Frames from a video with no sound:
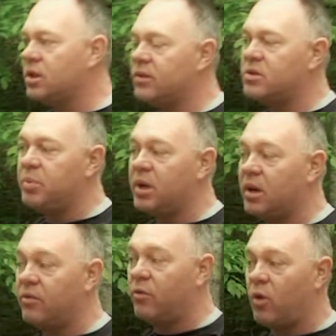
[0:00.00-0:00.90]
of this
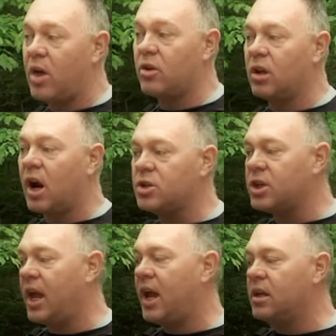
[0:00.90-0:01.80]
being a rather
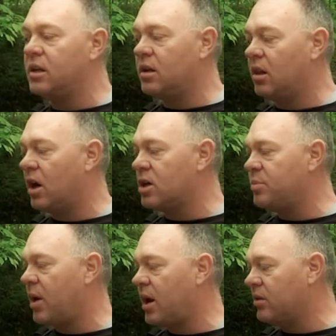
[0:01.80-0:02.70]
large canyon in a large
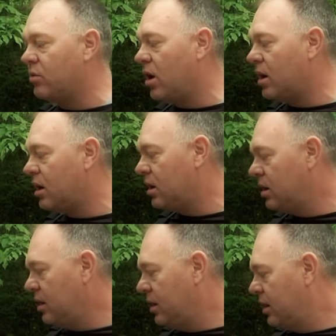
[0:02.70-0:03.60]
body of water.
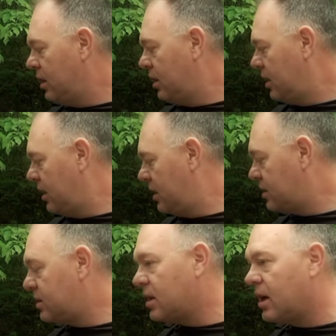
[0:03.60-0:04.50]

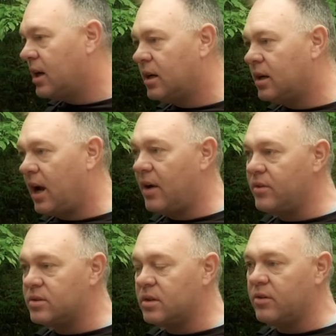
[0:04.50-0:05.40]
It's
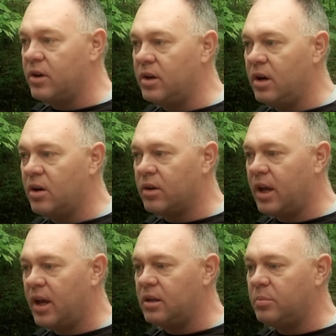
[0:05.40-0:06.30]
obviously a very narrow
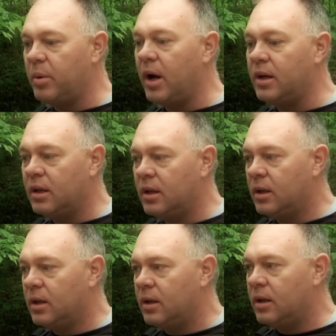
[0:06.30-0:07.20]
canyon, but
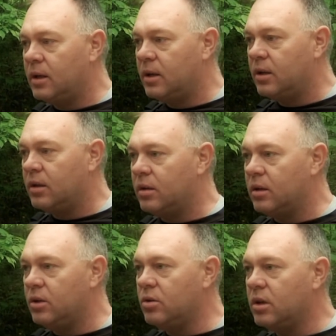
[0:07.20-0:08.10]
you